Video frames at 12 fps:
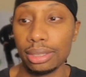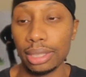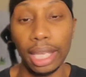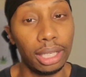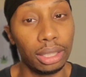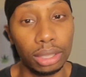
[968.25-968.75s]

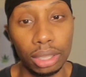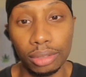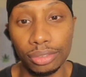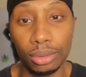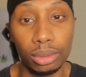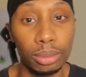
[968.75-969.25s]
They gonna go
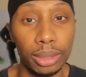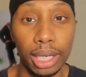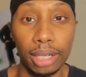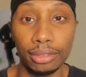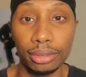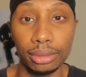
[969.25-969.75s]
for
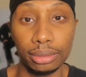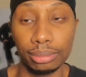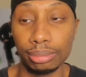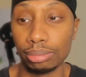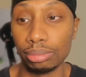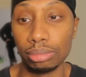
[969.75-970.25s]
whatever
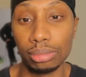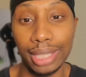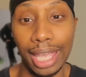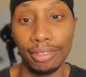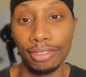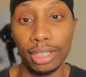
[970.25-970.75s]

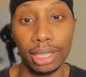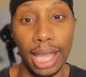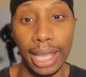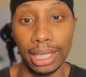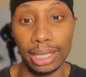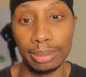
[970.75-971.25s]
they feel
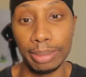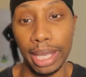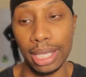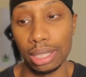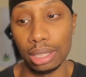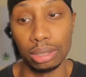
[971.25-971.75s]
like is
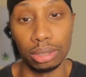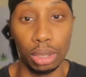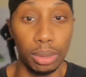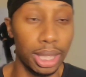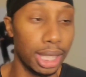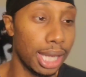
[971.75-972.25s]
best.
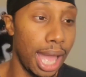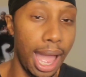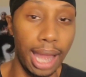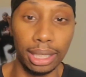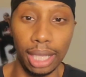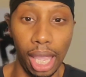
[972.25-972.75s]
You
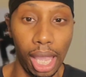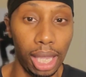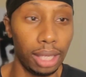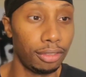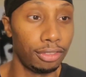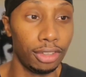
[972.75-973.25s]
cannot
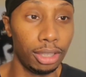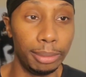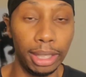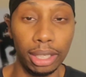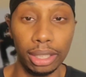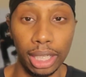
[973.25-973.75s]
hate
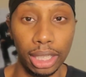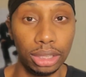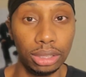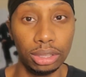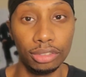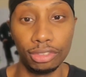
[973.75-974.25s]
female
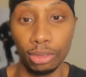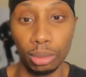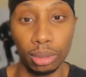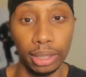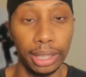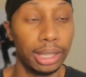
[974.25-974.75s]
nature
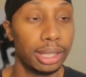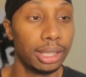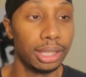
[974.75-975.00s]
for it.